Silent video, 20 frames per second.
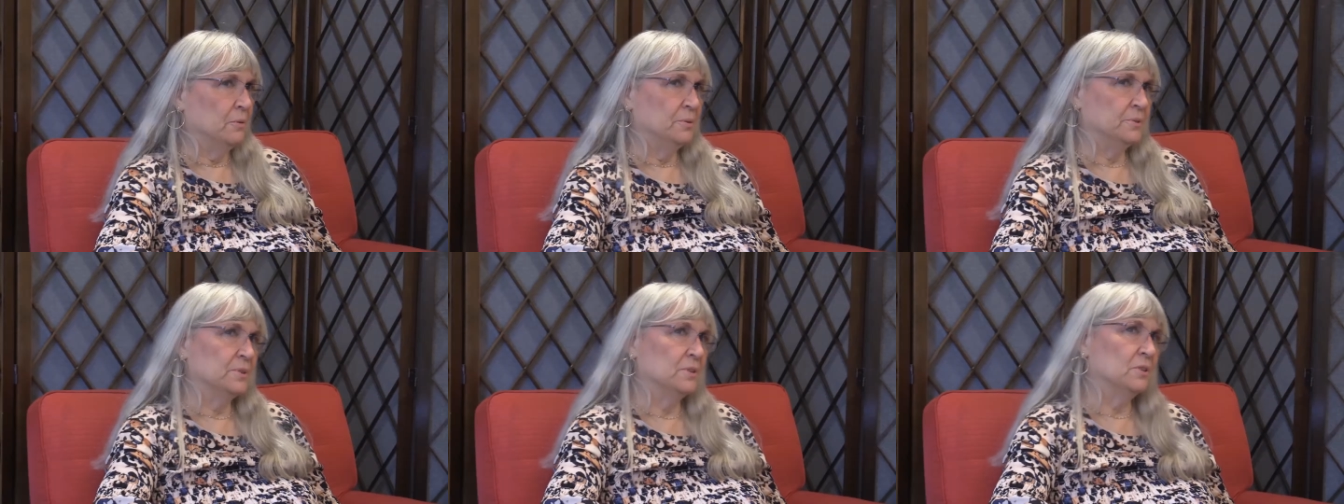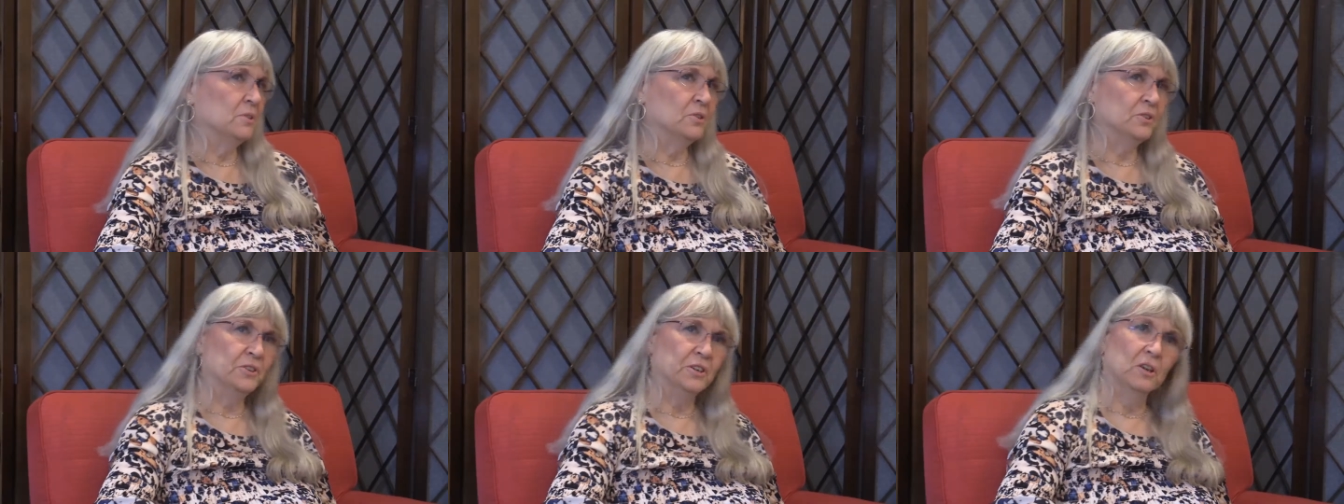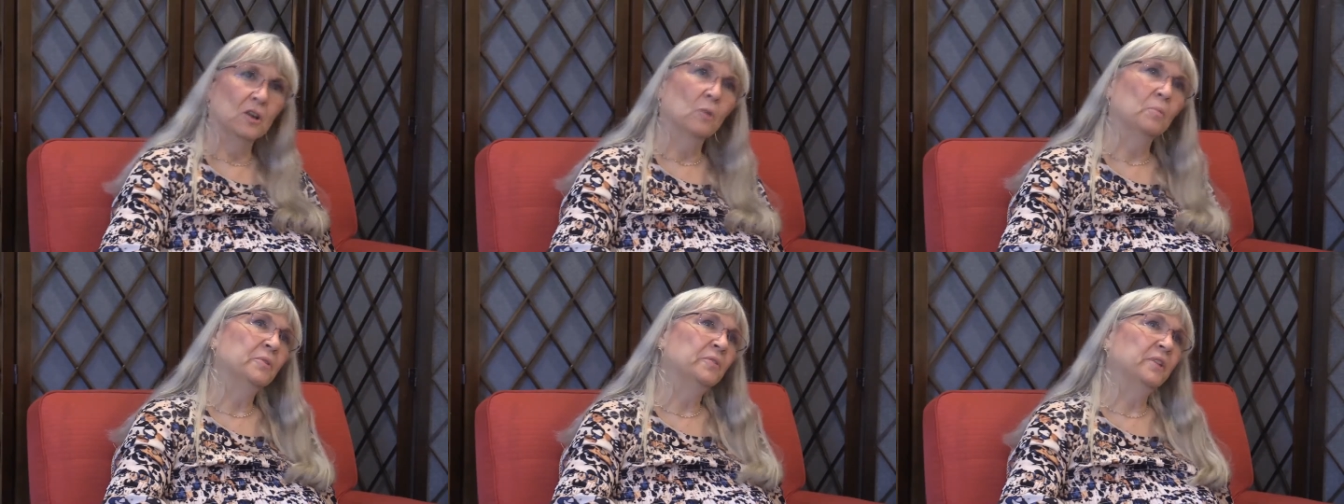was in a
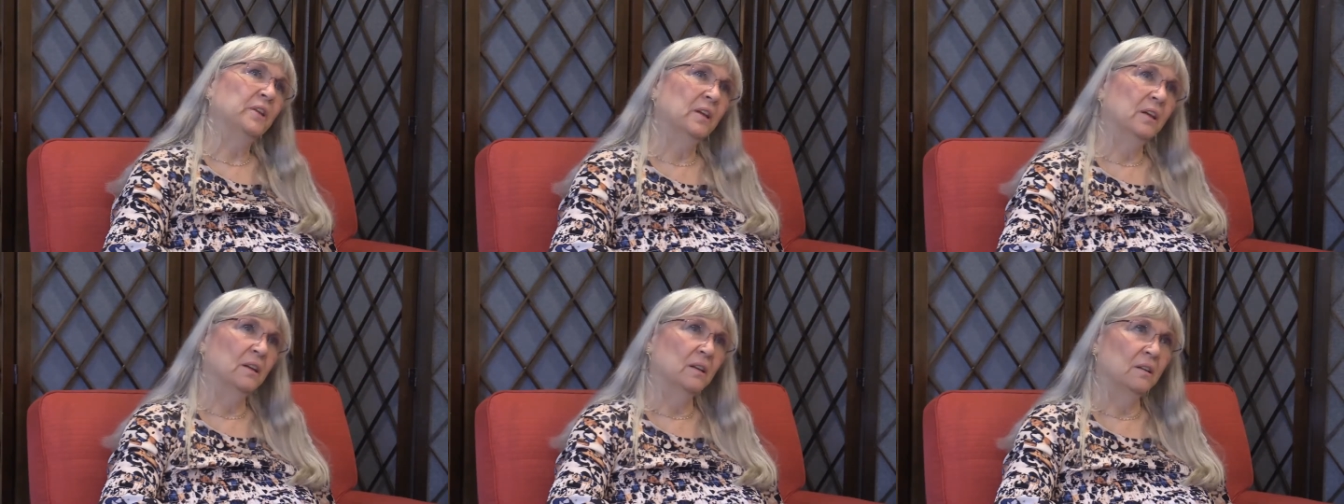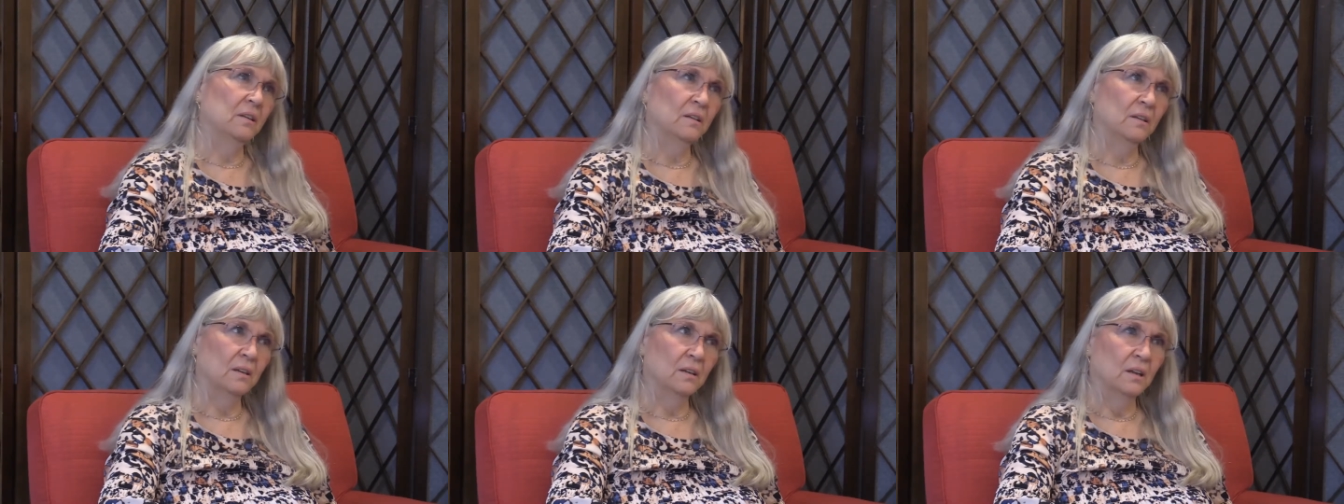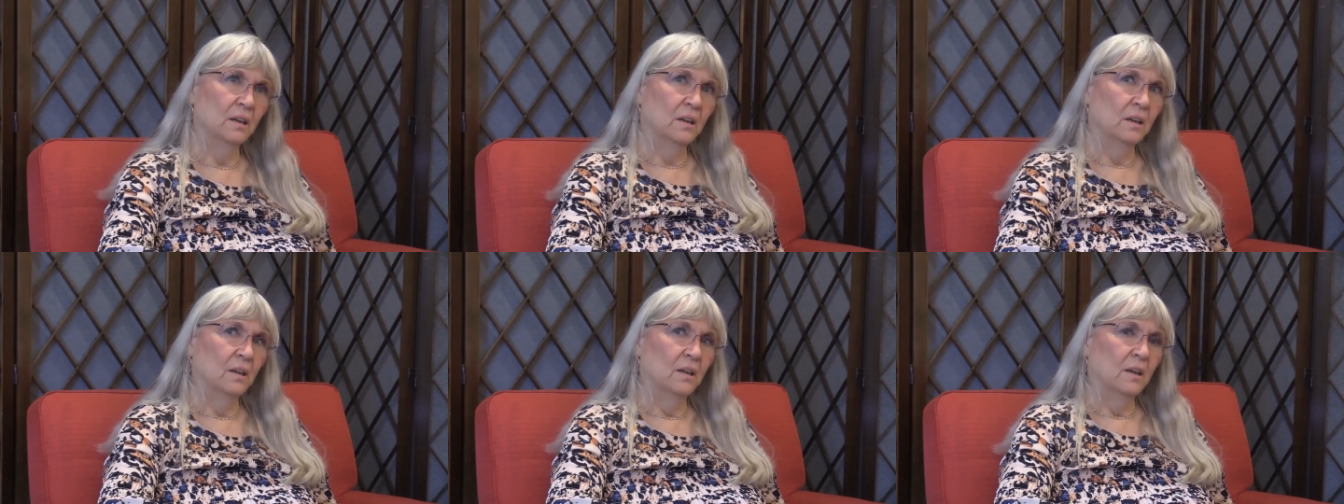nursing home at the end, and
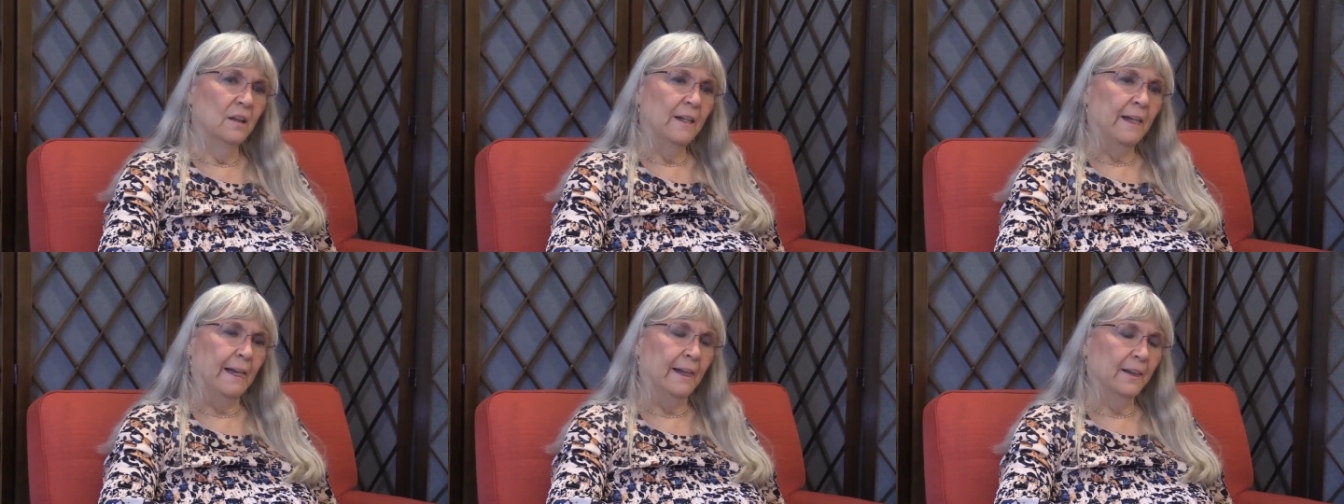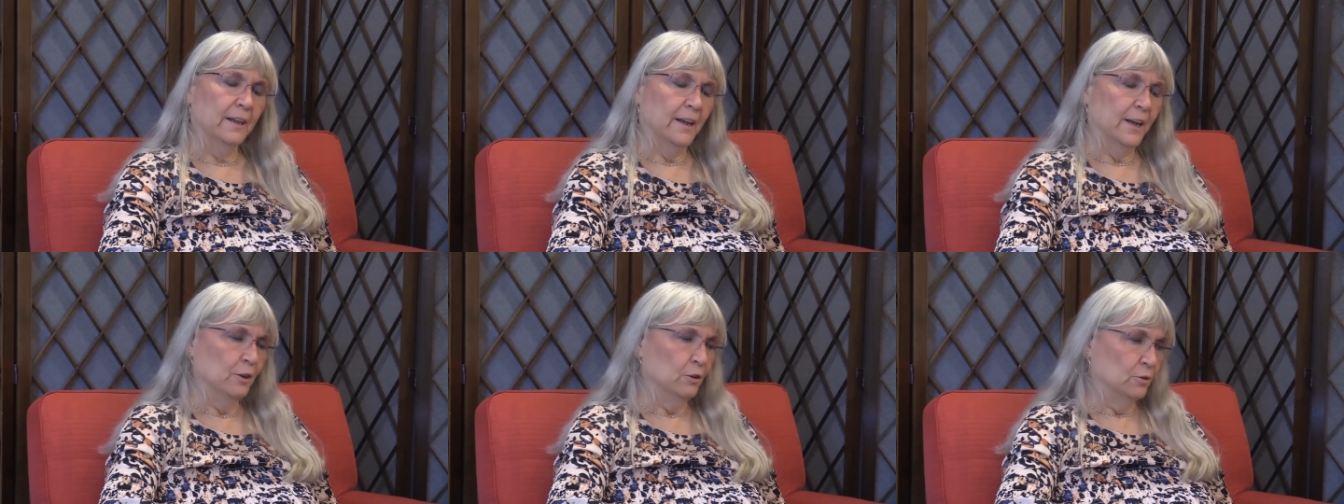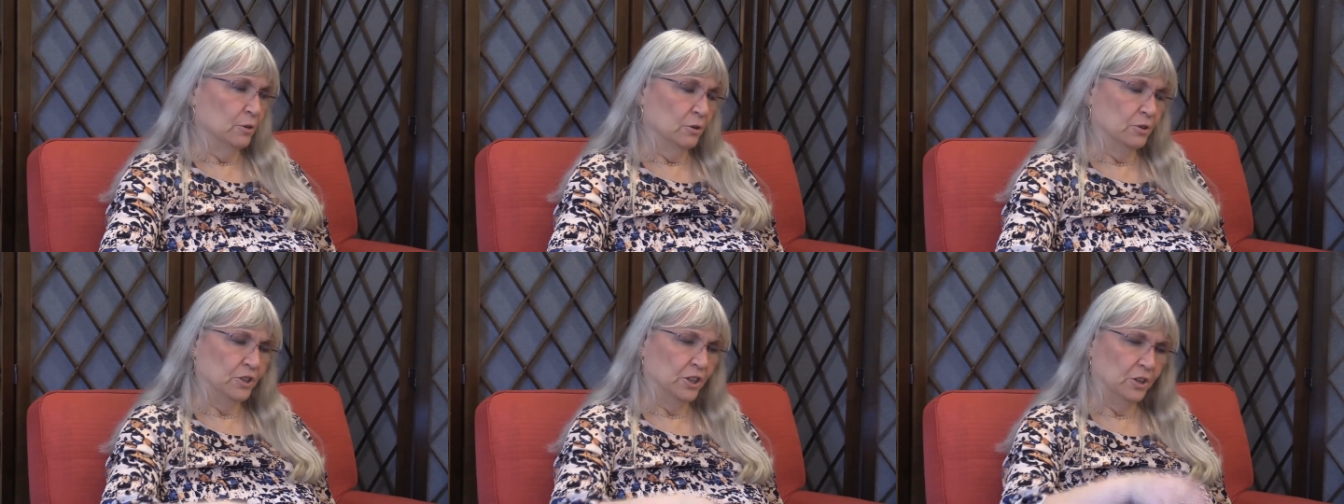I
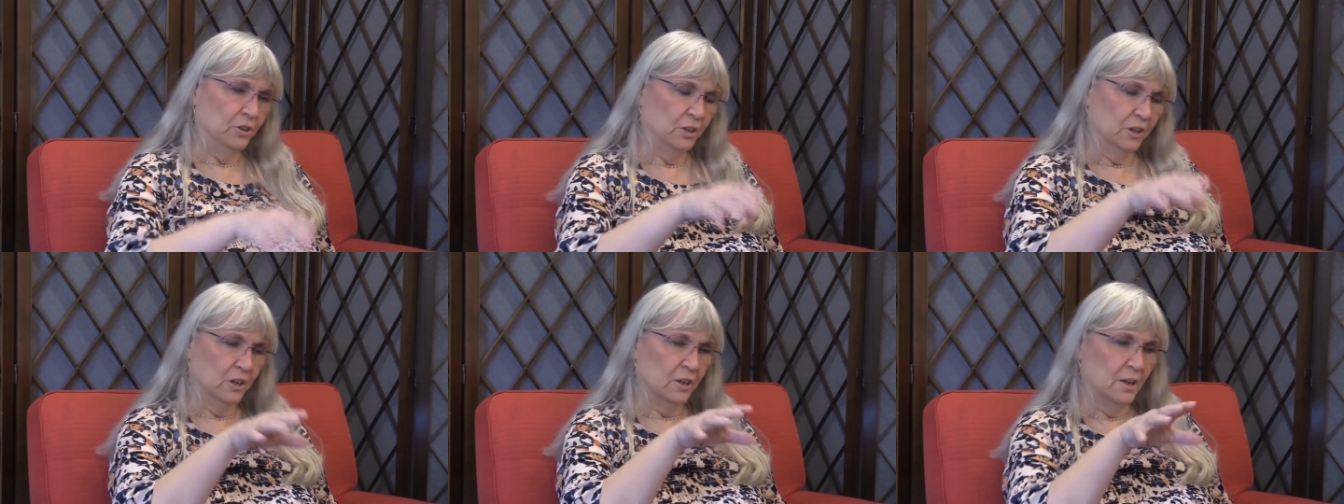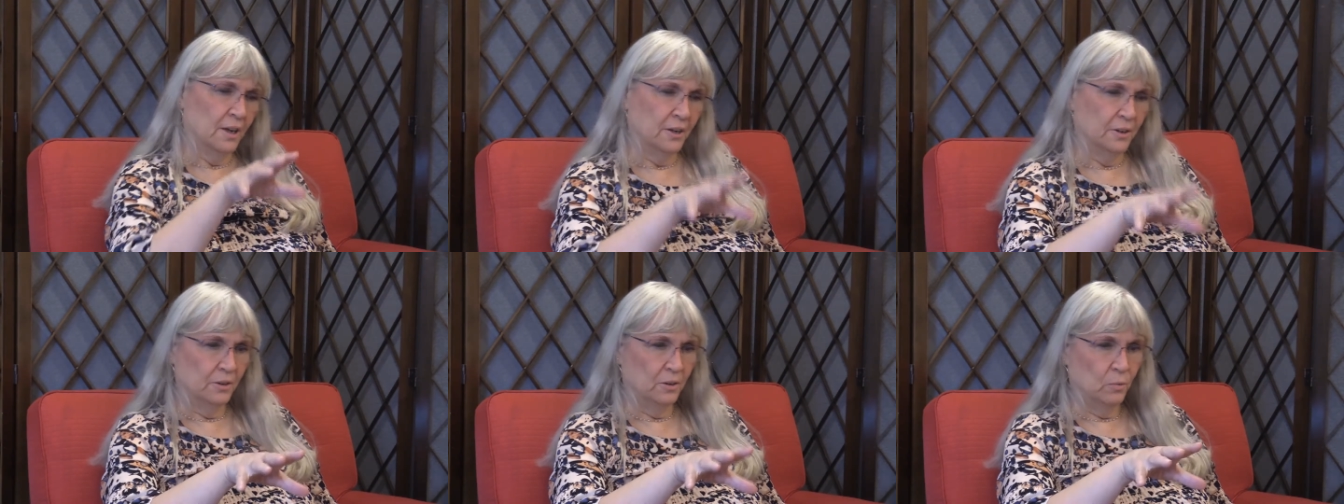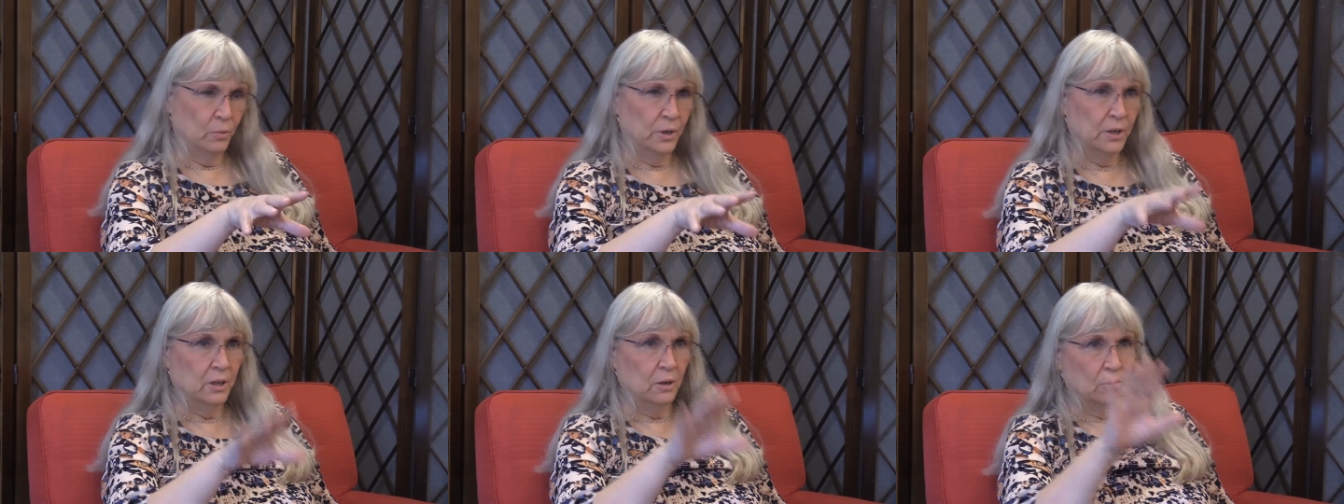don't know. She could have gone to the
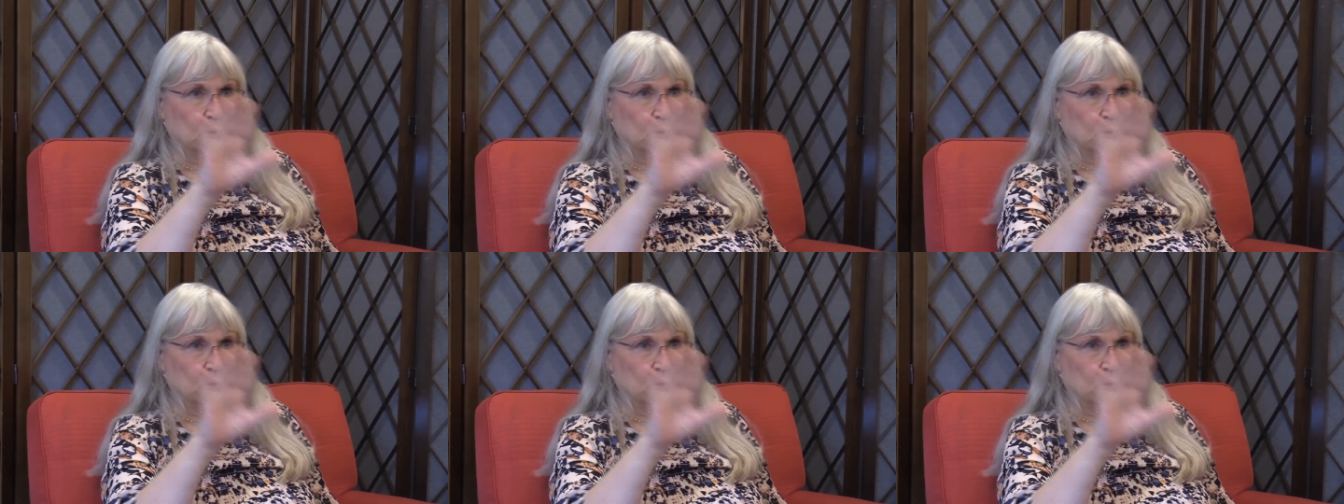window